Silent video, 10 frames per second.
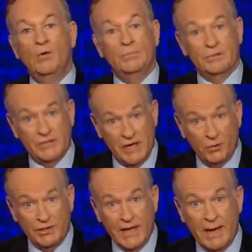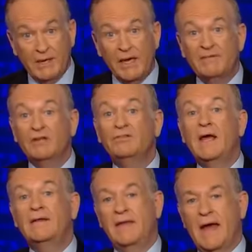When presented with damning evidence
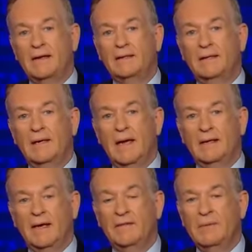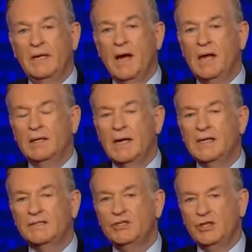like that, and like the mini
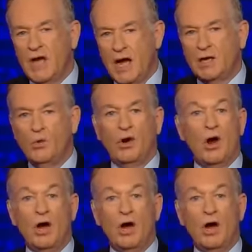Holocaust in Chicago, where